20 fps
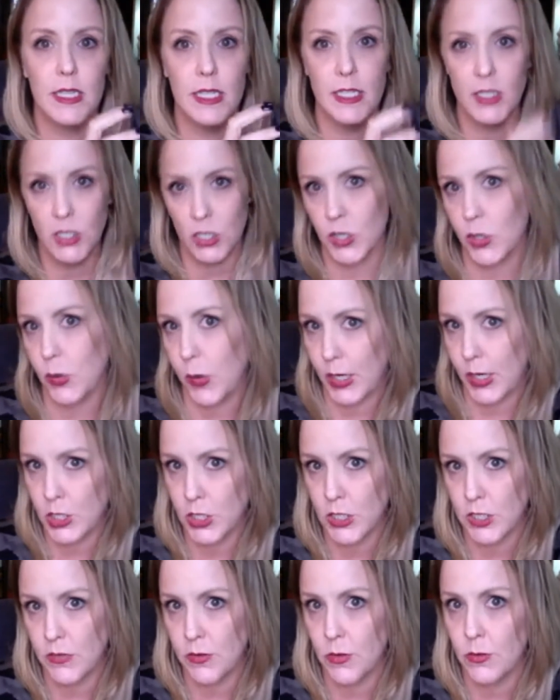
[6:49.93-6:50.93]
these are the
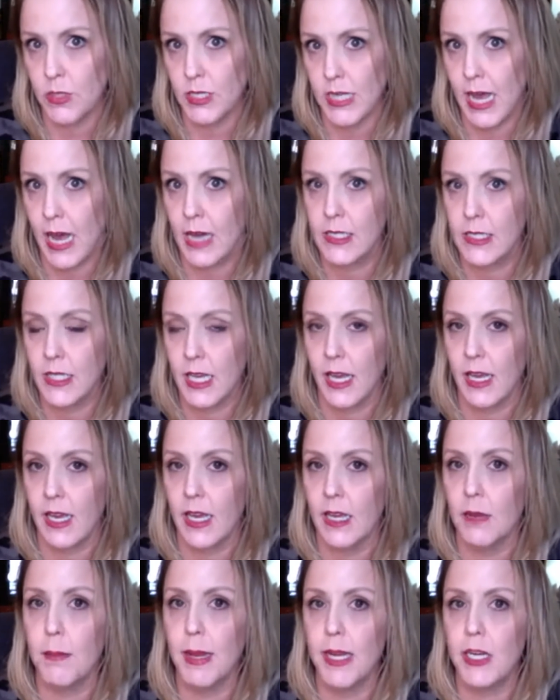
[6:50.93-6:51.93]
questions everyone's
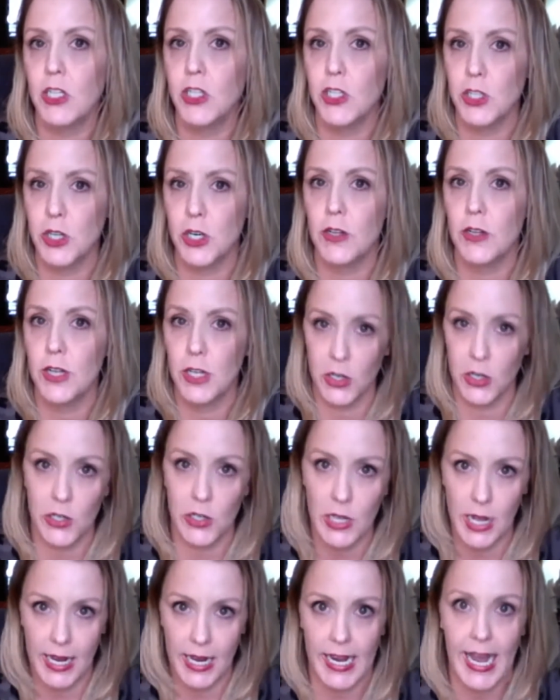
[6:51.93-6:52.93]
asking, and make sure that your
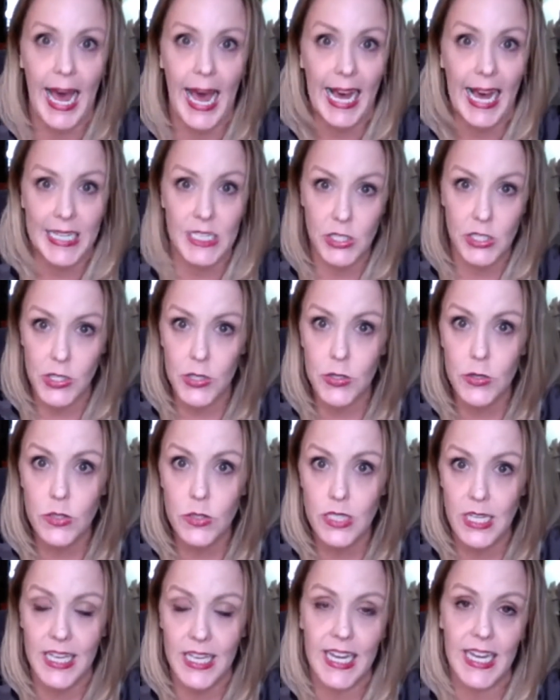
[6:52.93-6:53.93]
client has
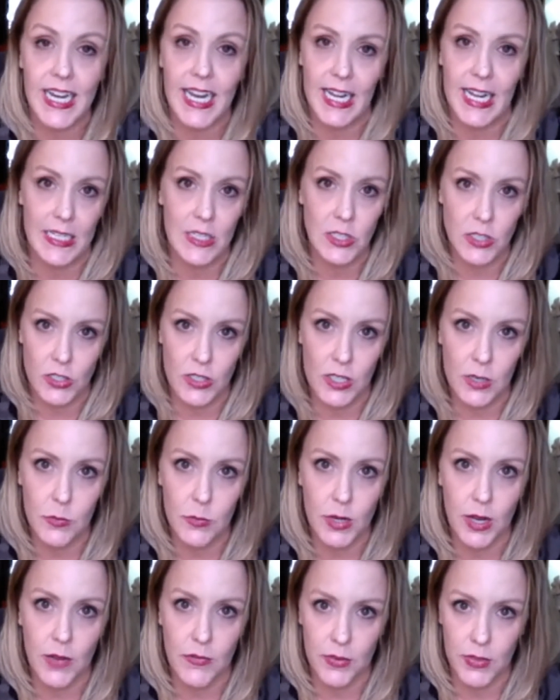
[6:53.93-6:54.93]
those and can answer
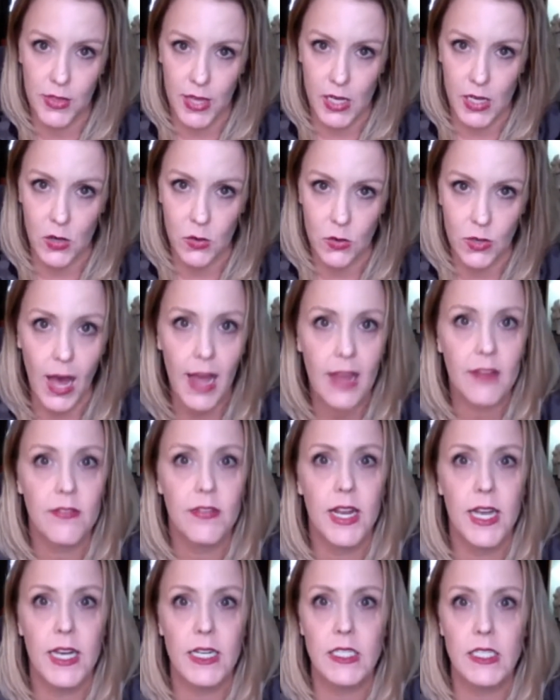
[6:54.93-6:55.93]
them whenever they go
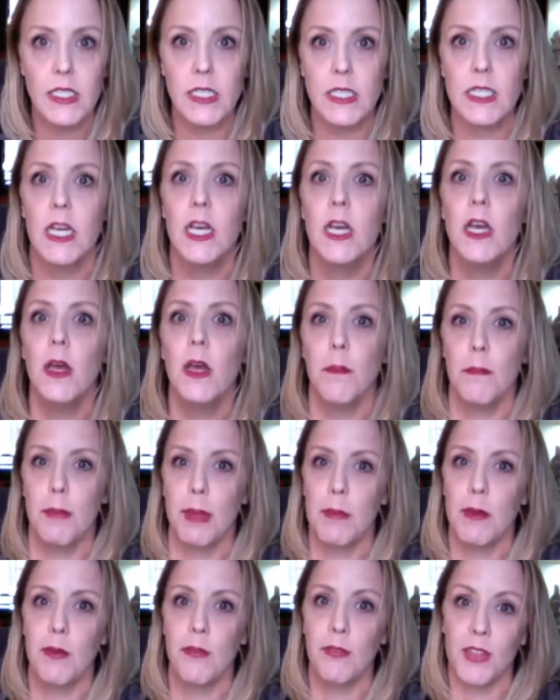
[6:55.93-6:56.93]
live next,
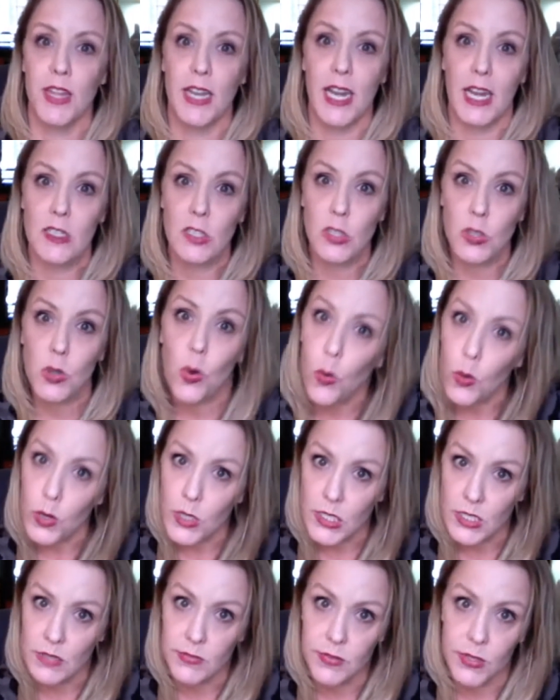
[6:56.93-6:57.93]
maybe for the next
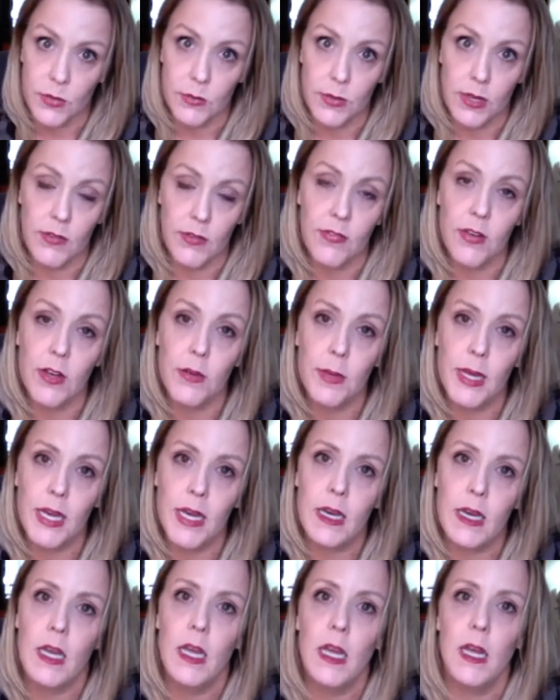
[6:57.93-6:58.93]
course if they're
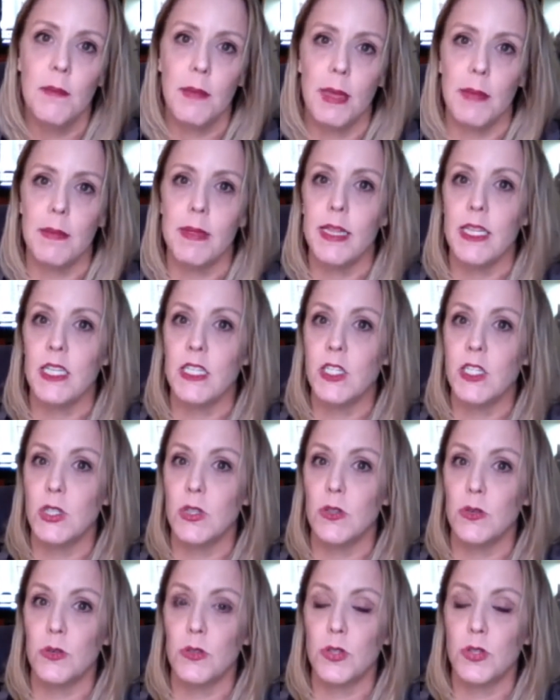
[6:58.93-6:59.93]
refilming, maybe
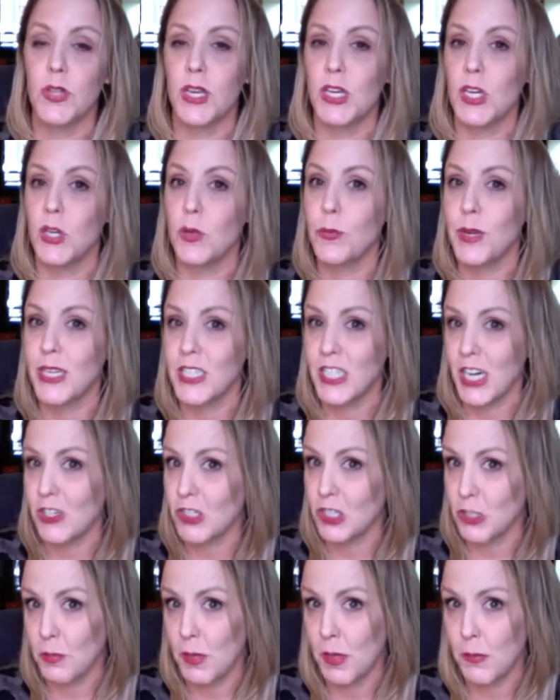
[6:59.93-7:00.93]
so they could reach
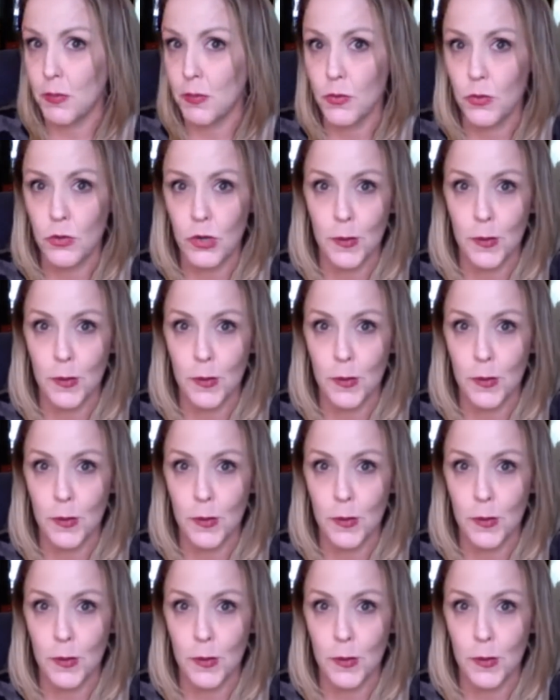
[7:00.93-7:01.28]
out to people